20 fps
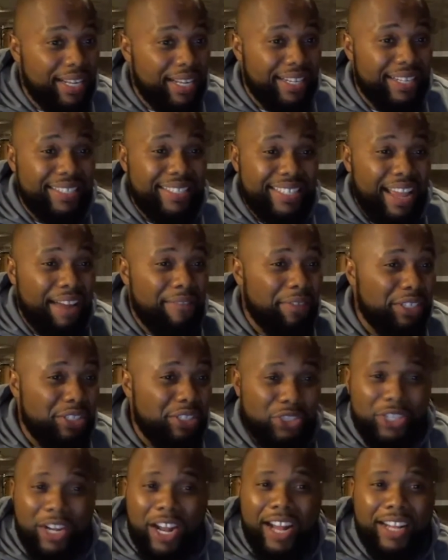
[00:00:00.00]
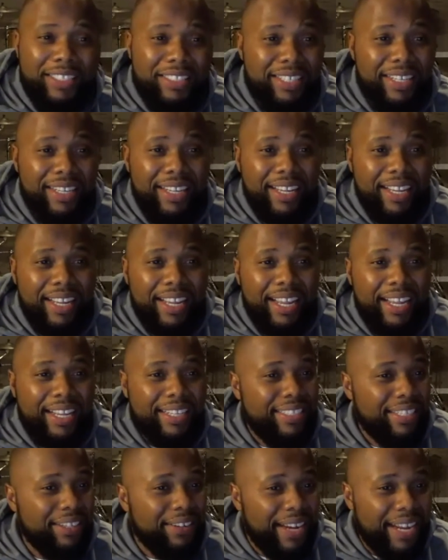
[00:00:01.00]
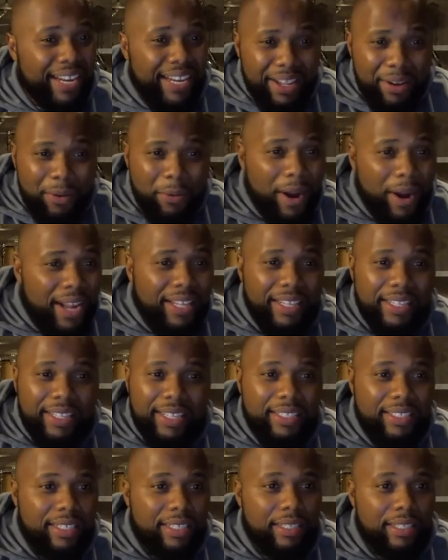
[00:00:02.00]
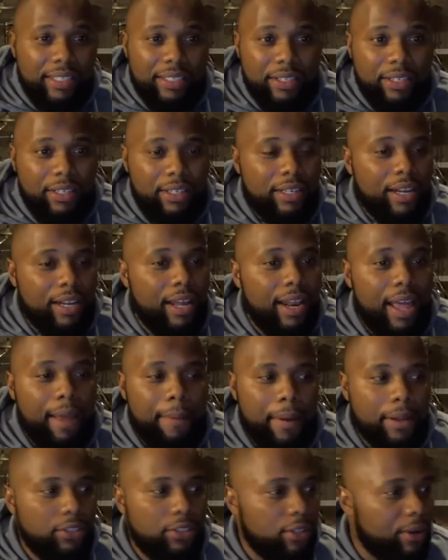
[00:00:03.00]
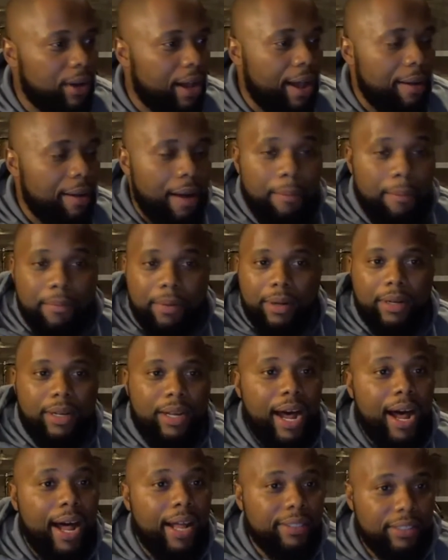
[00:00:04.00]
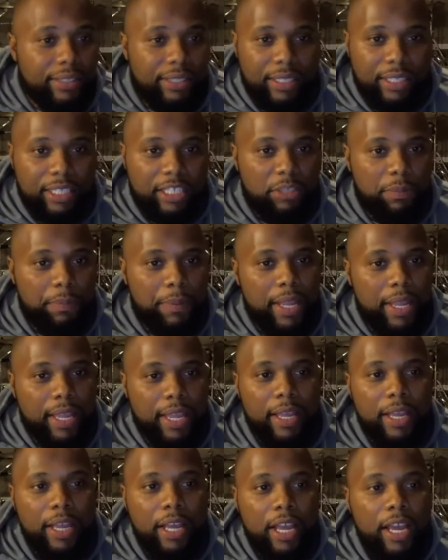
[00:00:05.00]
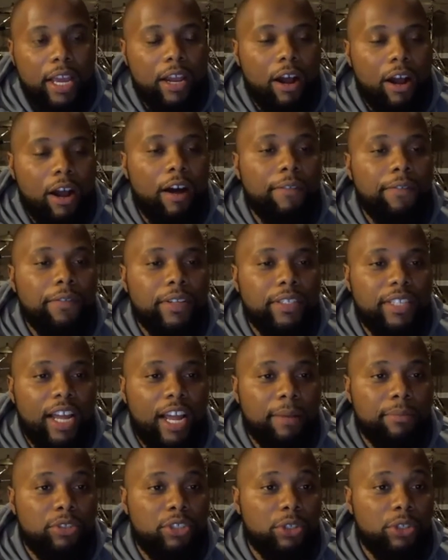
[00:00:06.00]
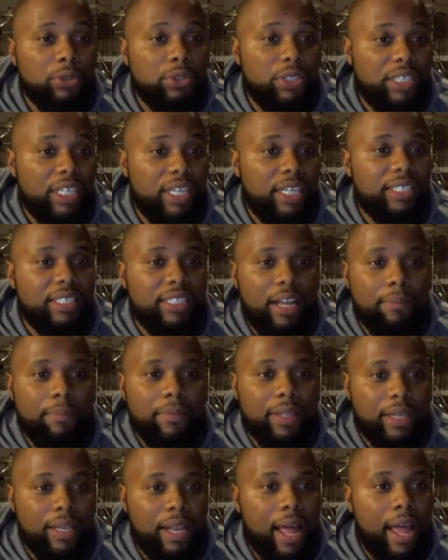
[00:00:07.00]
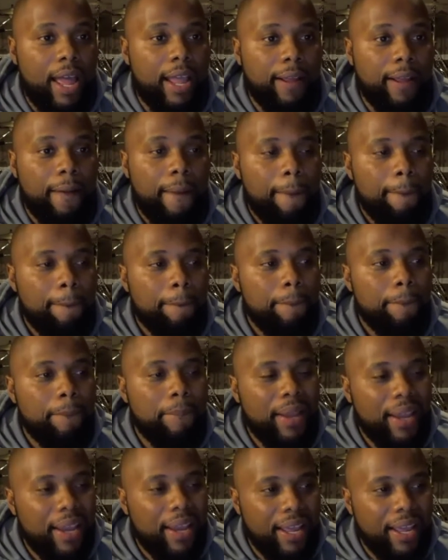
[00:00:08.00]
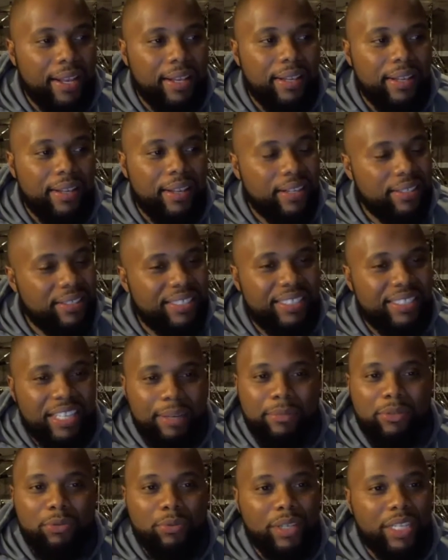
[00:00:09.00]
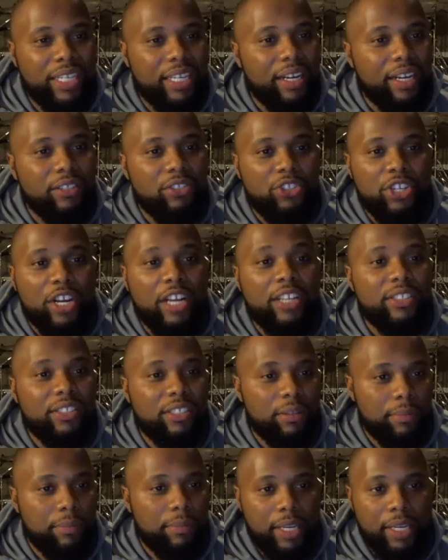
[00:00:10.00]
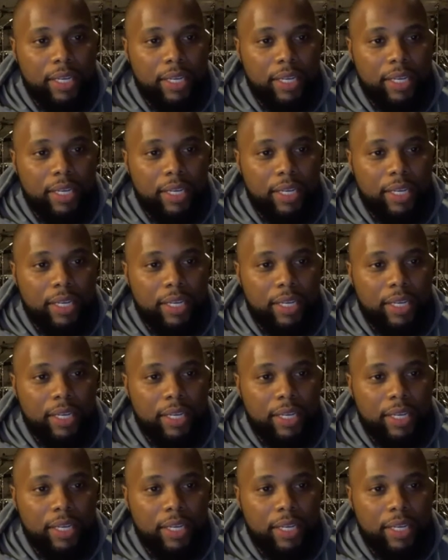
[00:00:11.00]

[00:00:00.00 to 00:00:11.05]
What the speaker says: this. 7 shots. Is there any way that this could have not happened? So I'm constantly speaking, and oftentimes you'll see something like, man, this seems really unjust to me.